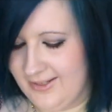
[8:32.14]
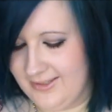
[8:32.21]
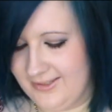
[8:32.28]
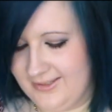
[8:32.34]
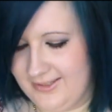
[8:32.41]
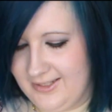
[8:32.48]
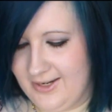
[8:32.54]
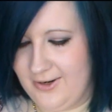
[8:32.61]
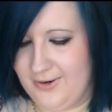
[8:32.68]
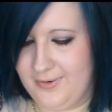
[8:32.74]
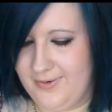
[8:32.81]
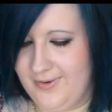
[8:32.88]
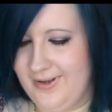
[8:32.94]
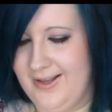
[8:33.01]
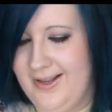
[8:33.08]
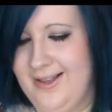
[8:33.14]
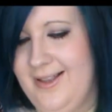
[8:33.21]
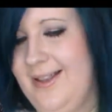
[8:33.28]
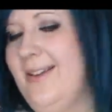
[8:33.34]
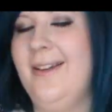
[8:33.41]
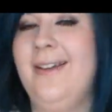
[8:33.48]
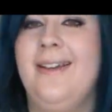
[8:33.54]
So,
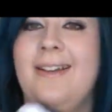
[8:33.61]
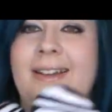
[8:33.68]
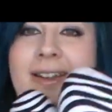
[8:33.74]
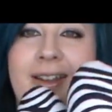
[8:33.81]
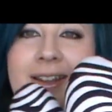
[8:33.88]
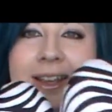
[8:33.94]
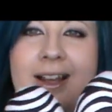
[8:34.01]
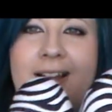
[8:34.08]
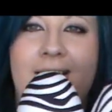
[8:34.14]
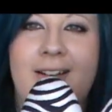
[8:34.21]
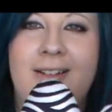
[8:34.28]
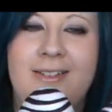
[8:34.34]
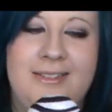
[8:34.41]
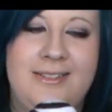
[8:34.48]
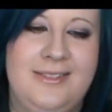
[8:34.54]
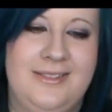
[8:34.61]
here they are.